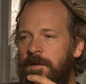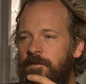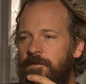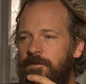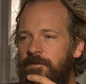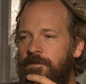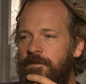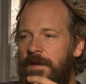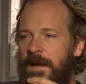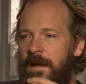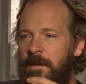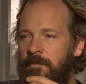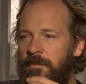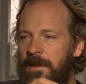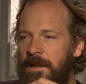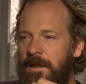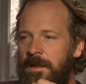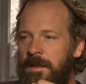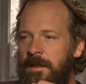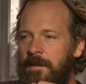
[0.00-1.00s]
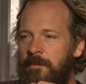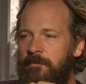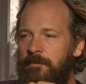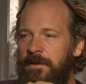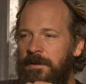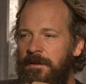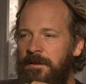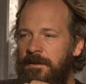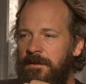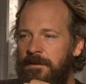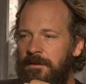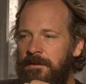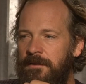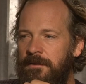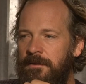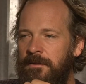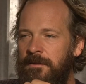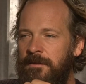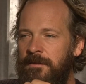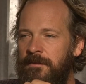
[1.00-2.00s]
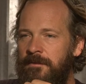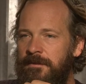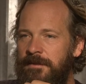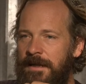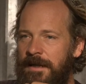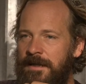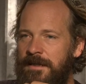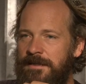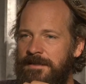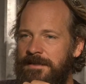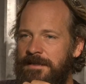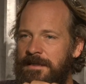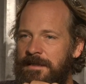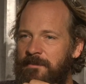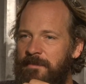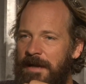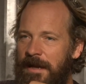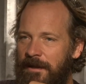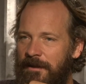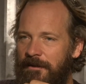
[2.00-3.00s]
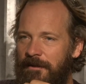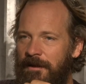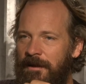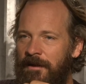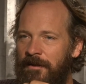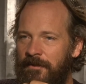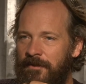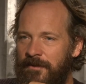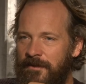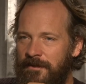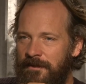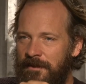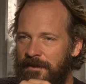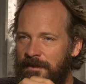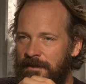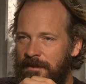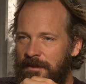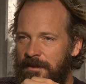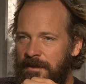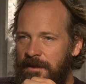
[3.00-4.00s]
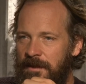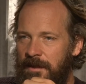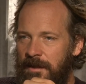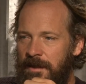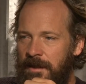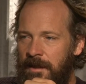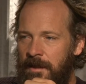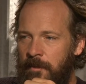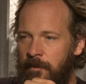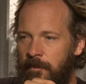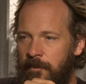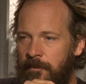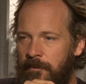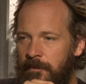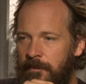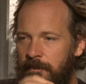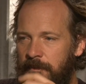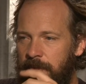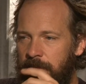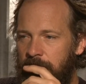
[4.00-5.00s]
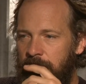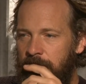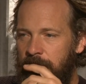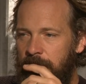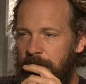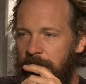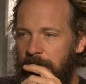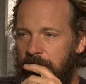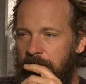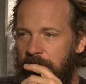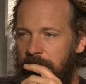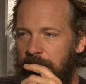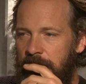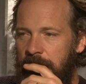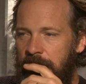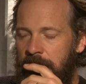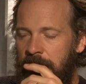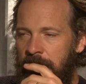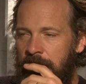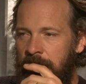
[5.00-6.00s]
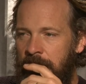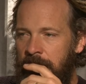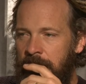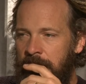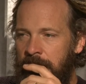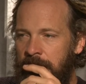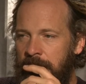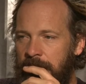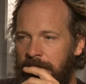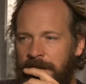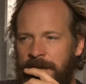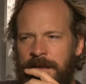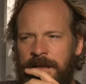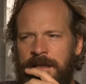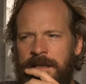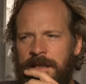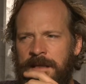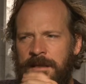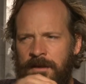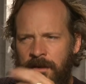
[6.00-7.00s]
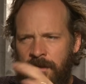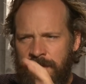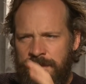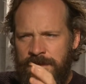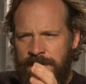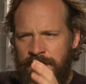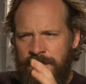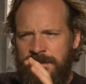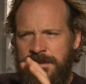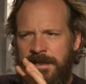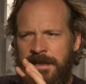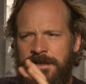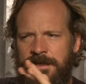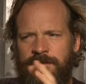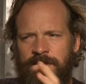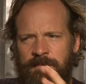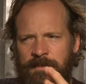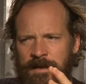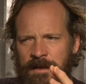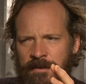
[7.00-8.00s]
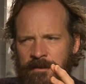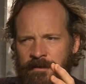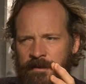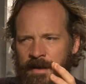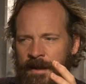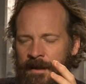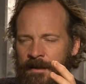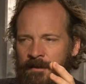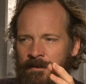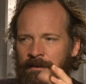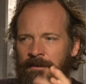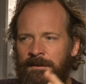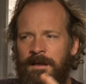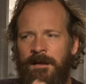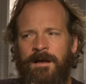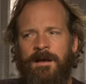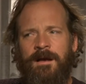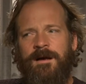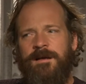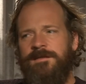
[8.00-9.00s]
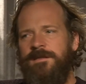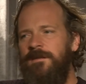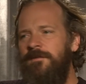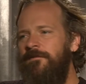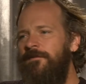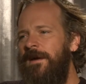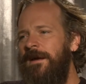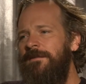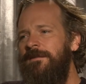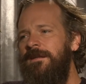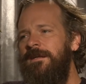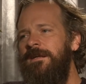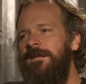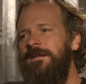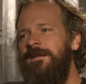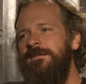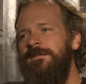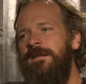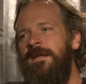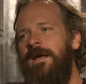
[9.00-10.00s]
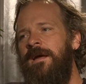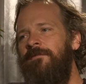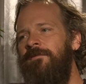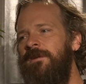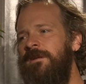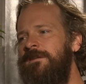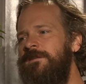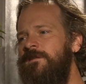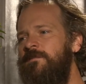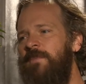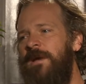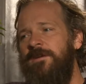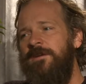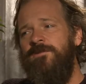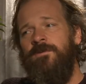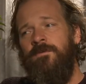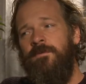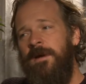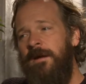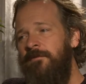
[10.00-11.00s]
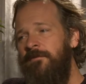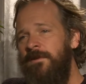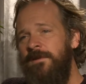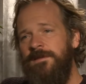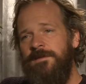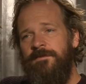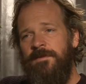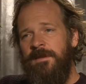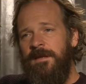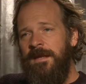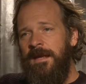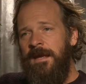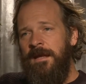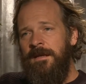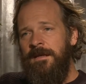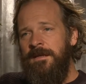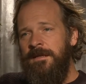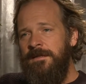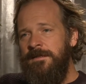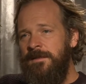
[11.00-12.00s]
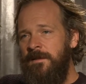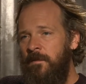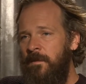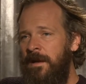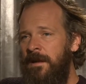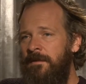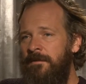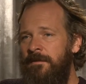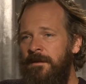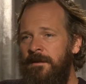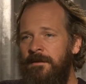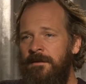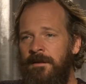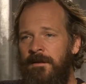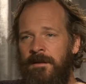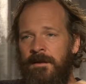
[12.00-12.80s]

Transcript: of family, political, dynasty background. Um, and that he knows those things from another angle. Also, the fact that he doesn't have any special reverence for the Kennedys the way that,